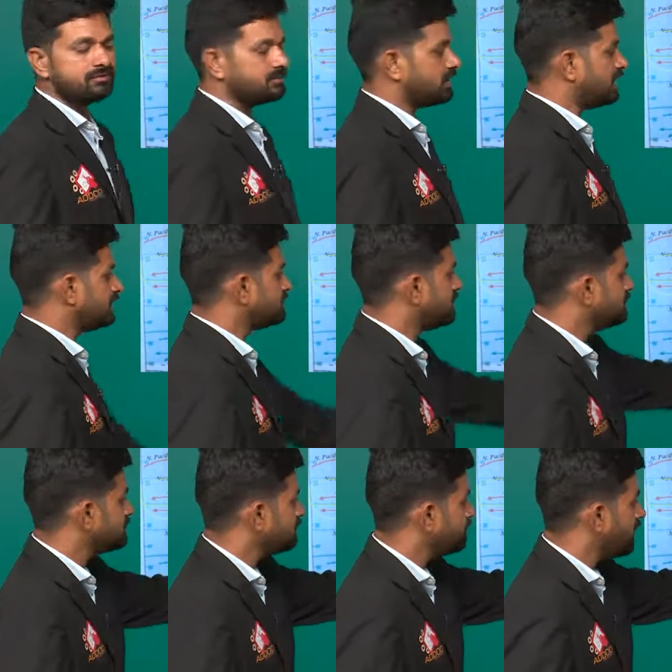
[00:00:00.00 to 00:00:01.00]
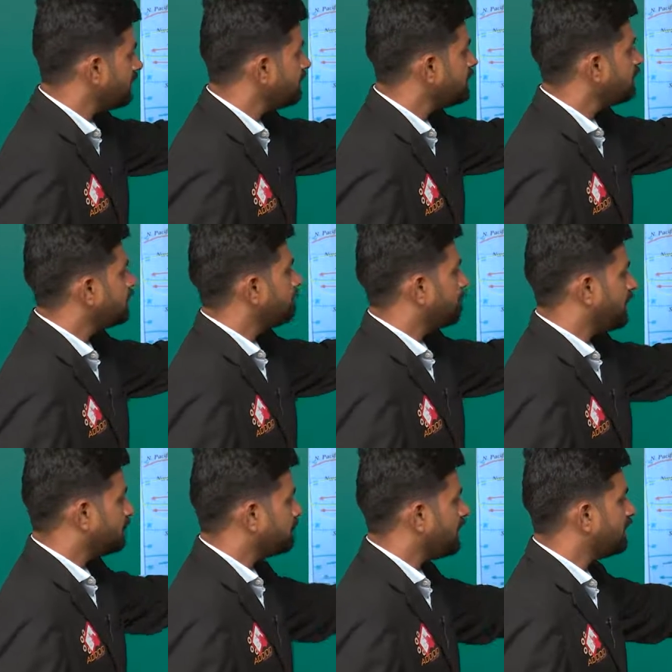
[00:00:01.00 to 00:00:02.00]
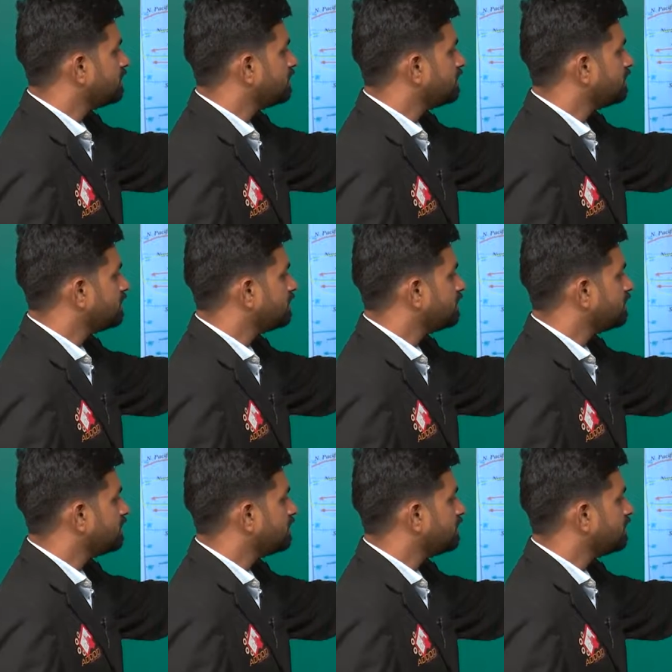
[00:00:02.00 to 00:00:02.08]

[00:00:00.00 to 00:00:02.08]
That is the reason why Benguela